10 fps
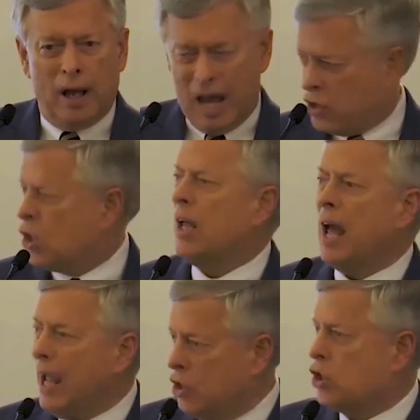
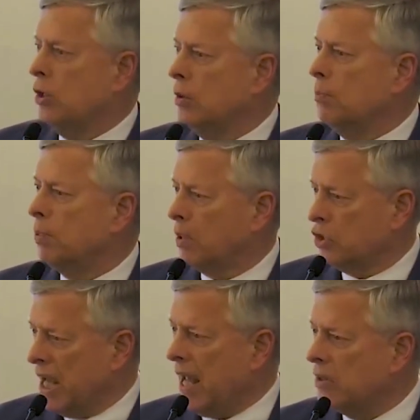education
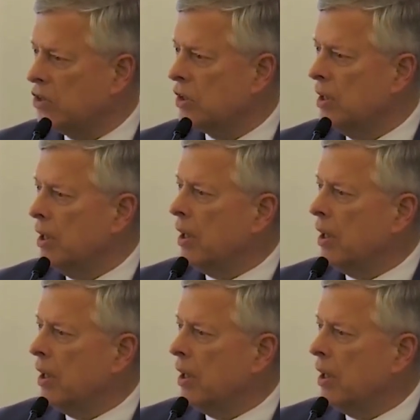presents